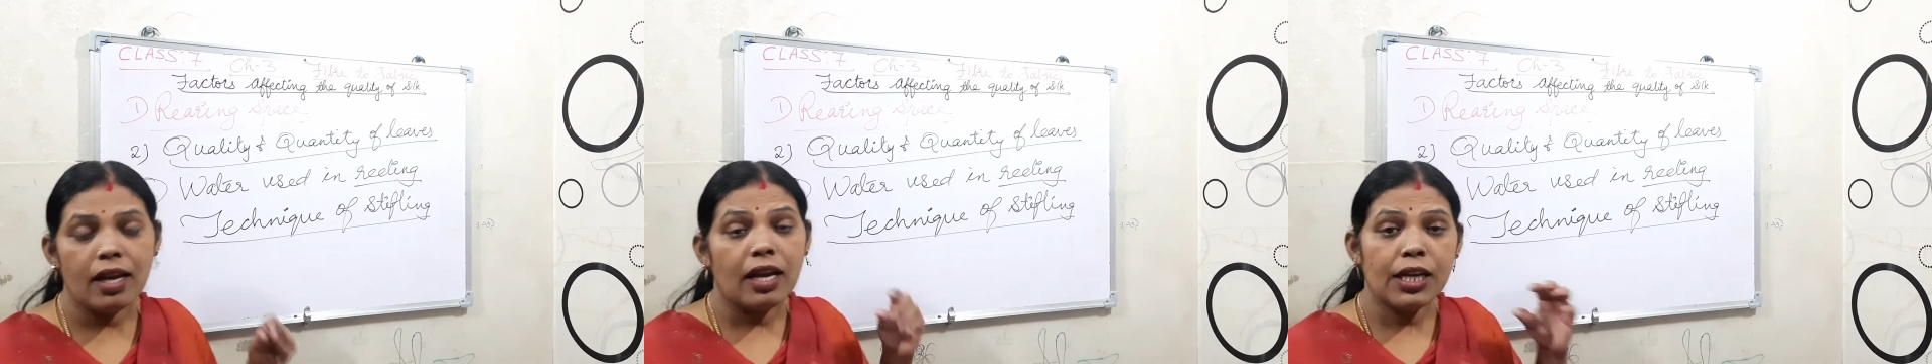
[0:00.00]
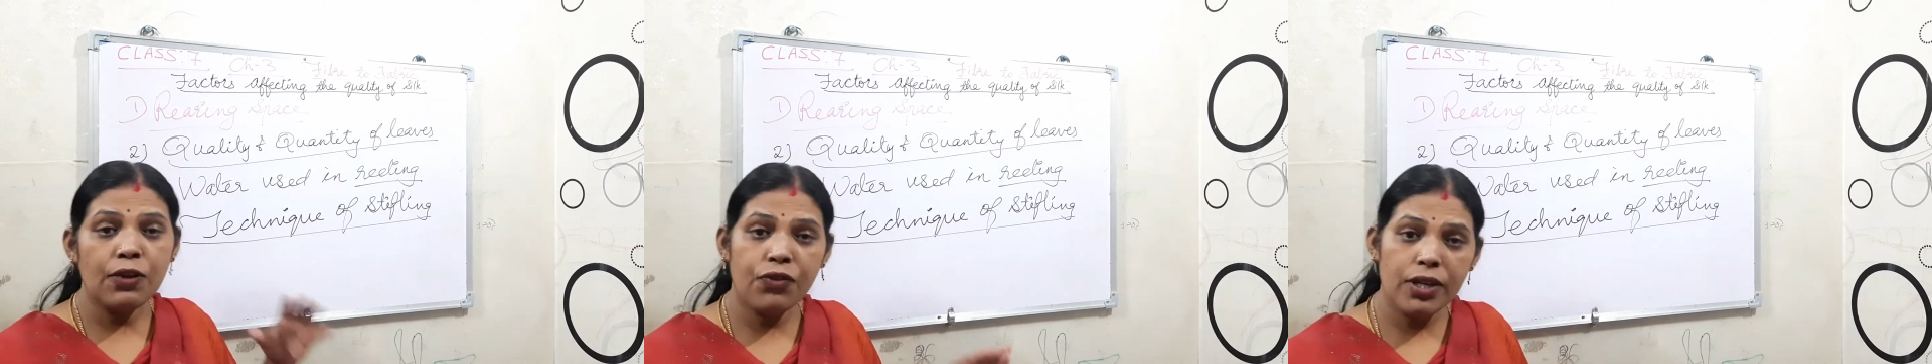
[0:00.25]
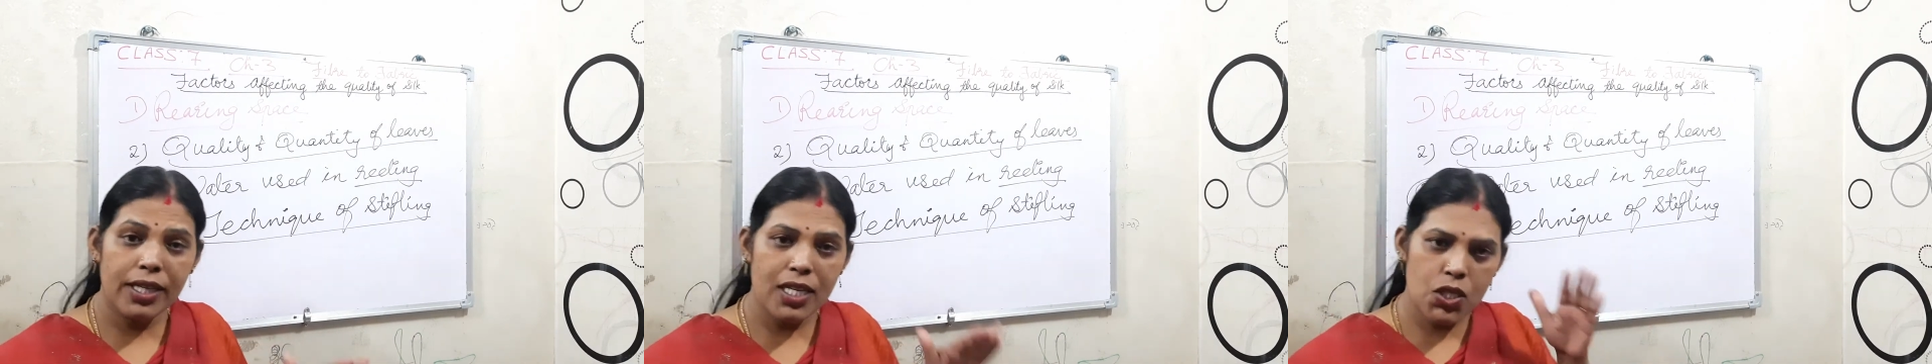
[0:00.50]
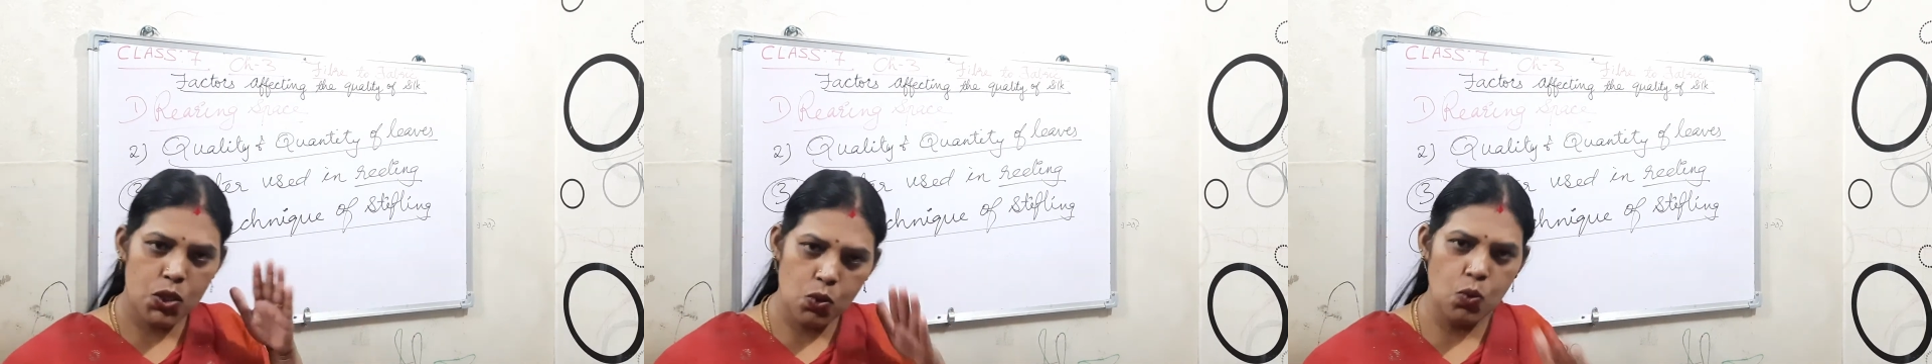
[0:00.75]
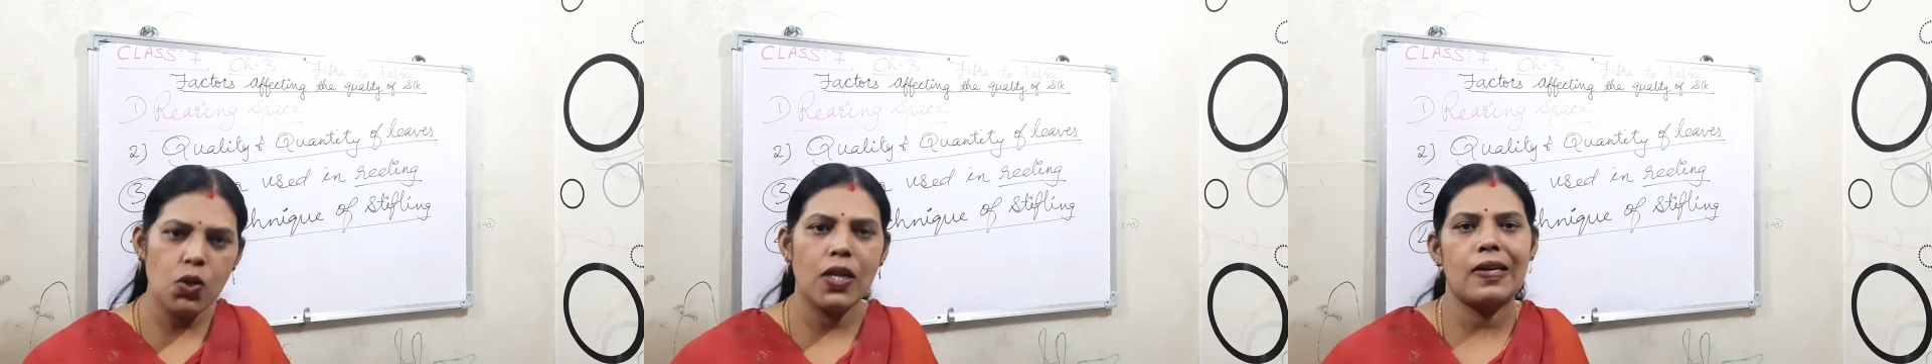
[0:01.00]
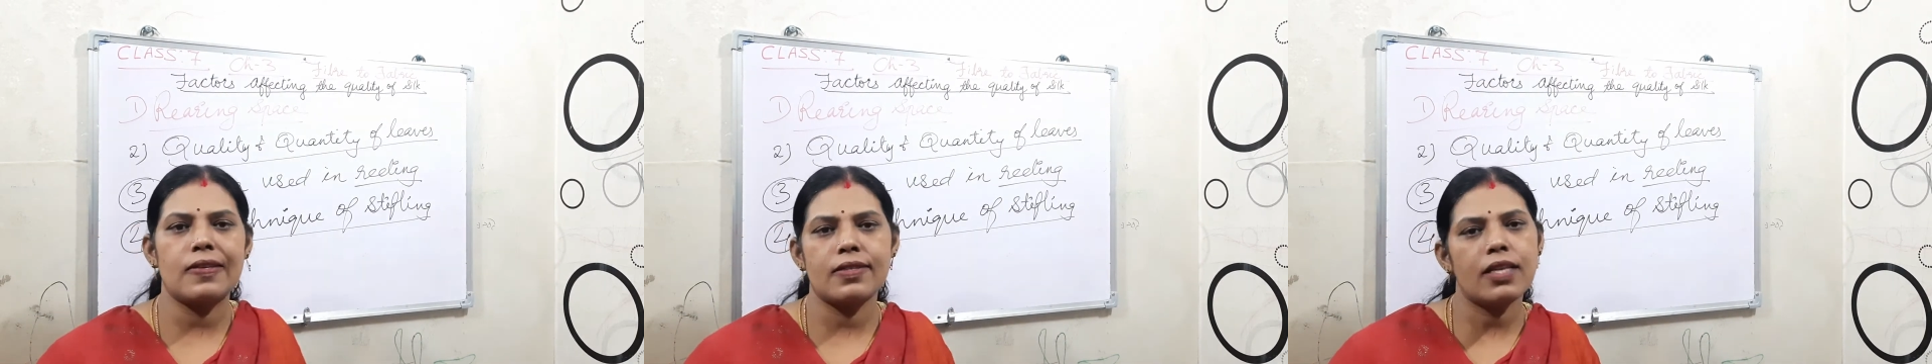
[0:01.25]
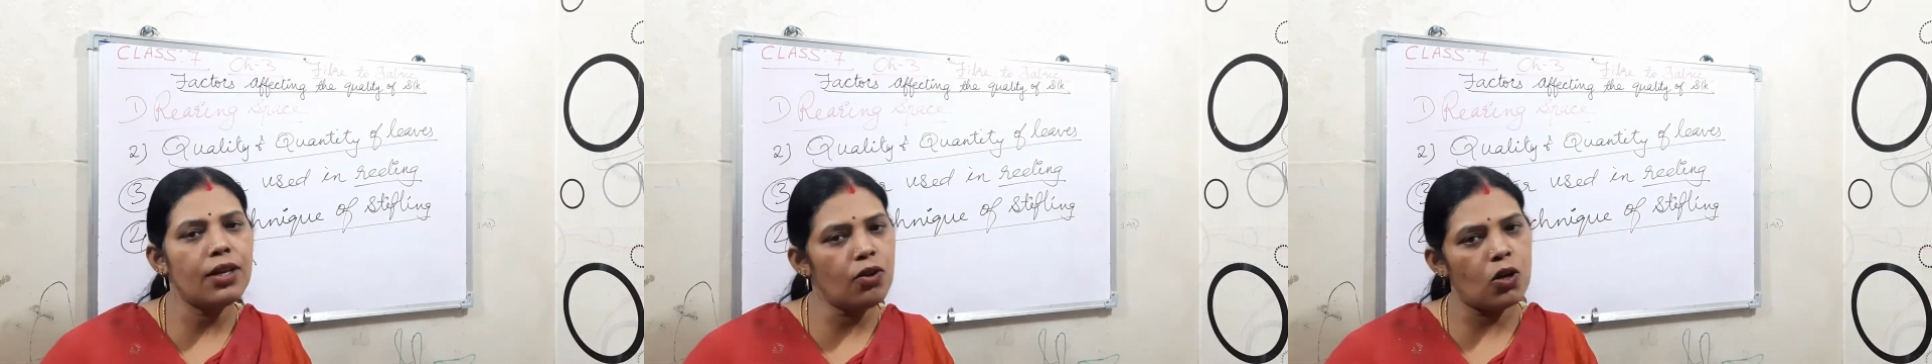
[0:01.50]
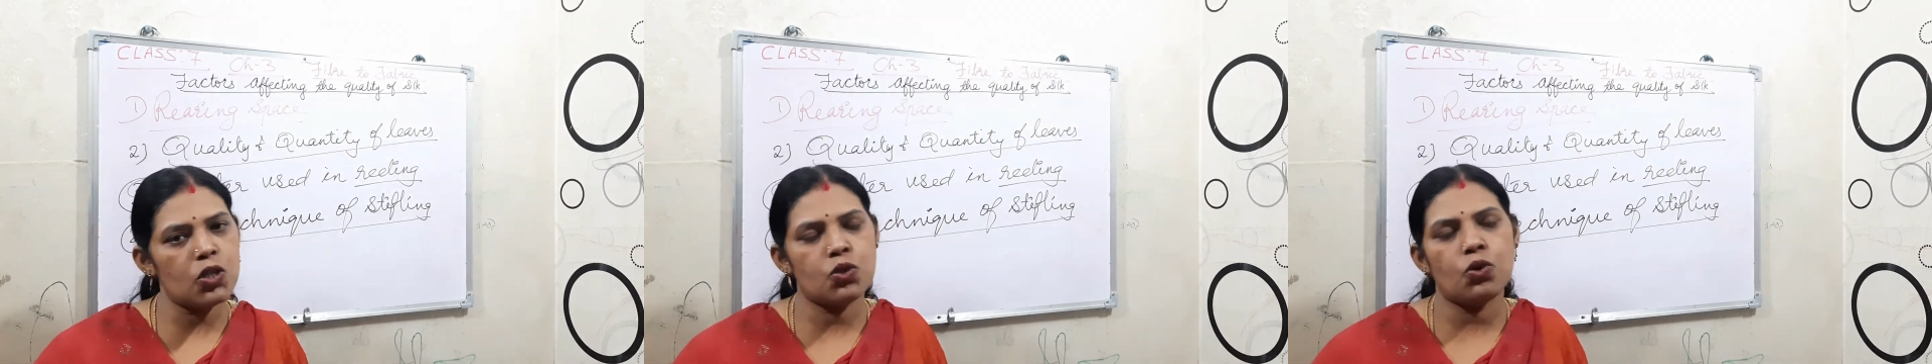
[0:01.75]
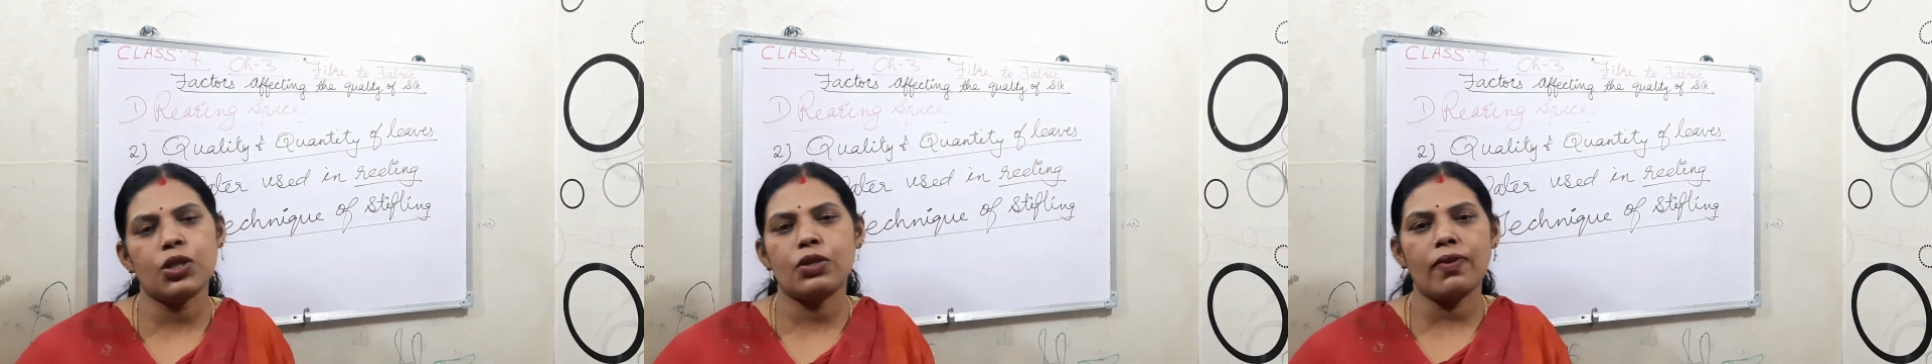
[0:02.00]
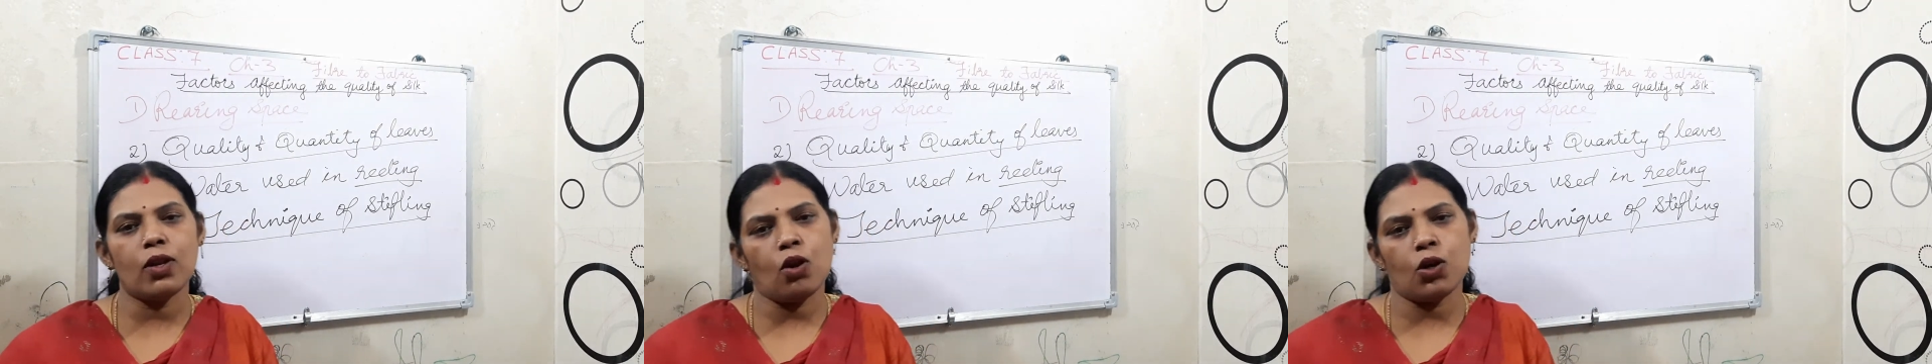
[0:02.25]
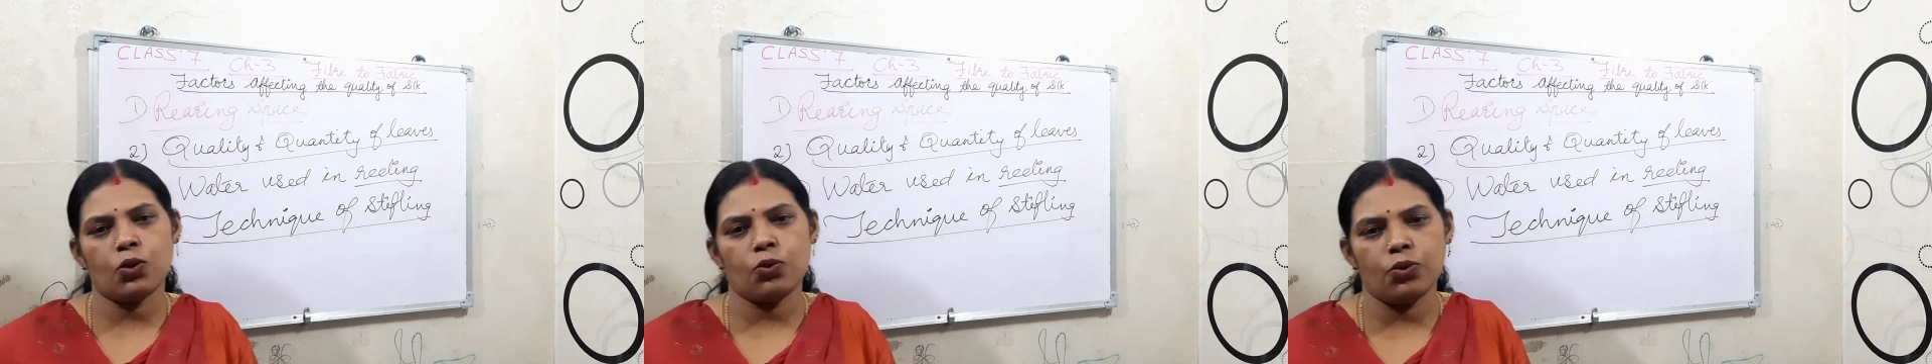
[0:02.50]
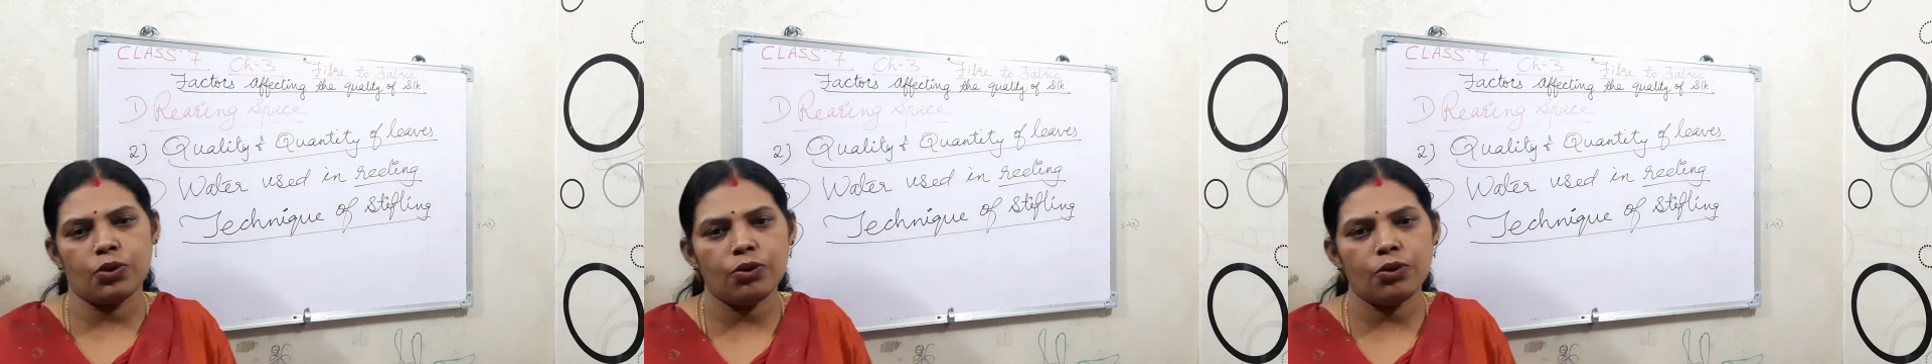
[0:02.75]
If it is too less, then also it will not go.